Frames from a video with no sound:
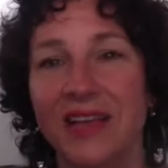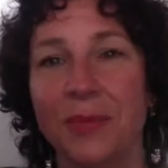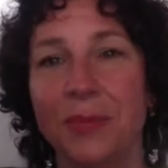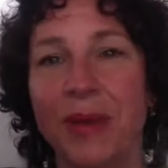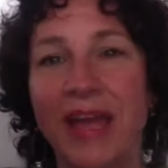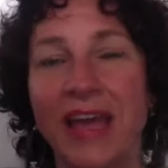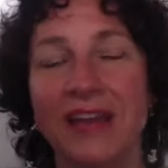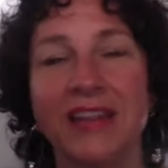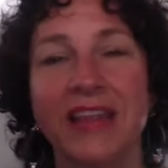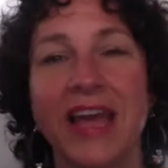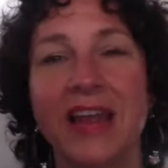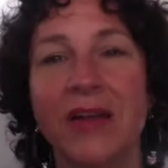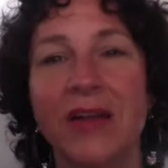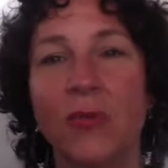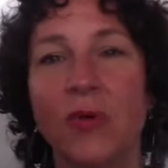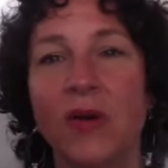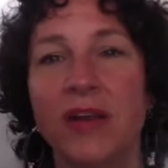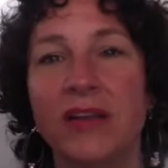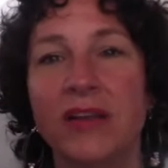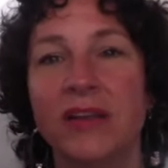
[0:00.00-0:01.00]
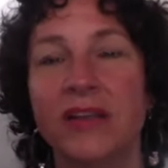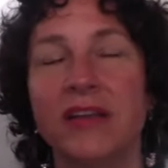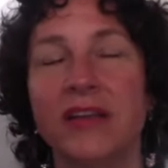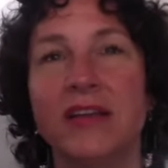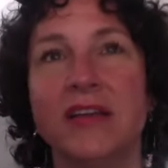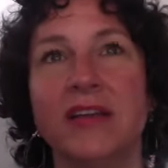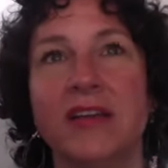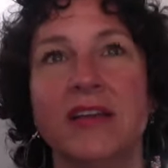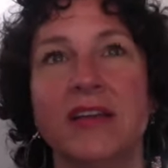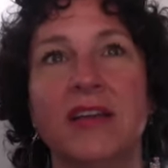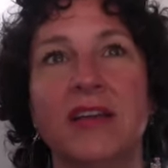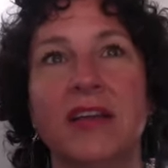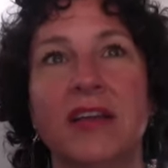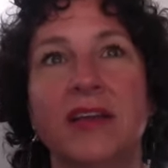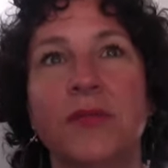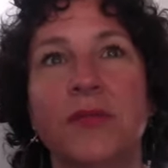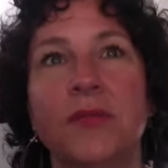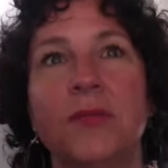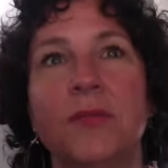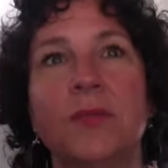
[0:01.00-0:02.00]
Man, that one,
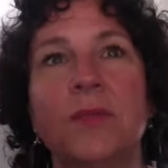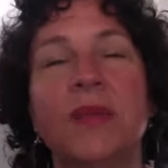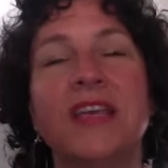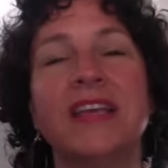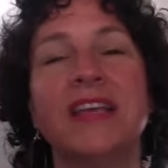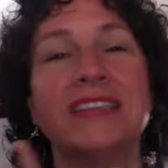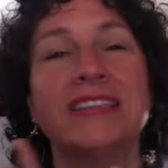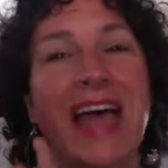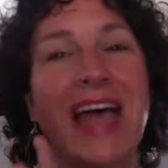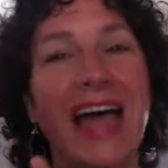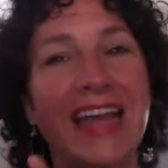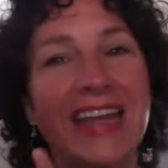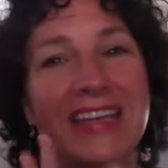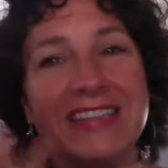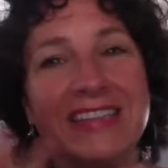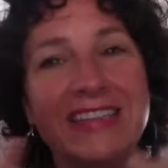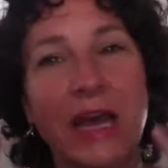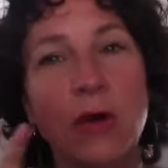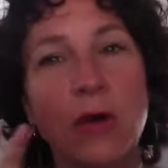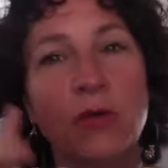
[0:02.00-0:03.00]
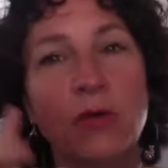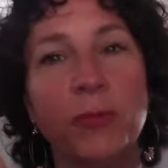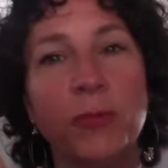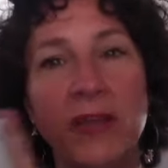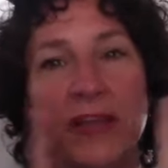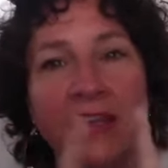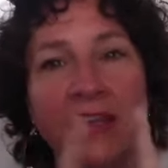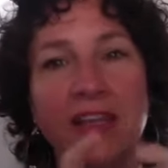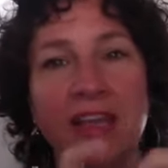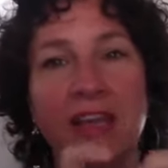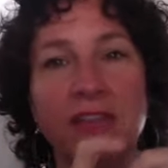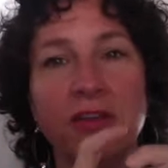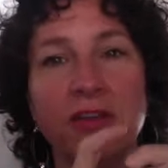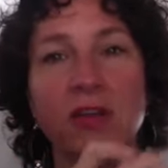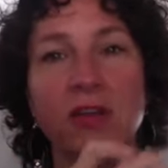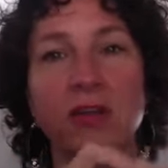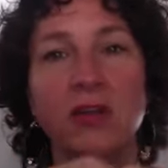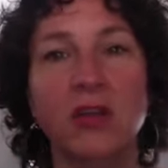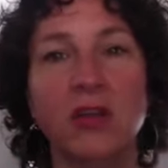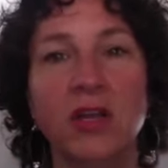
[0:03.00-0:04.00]
because lack and doubt play
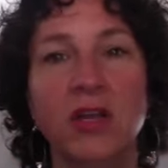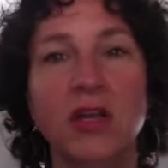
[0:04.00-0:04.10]
together,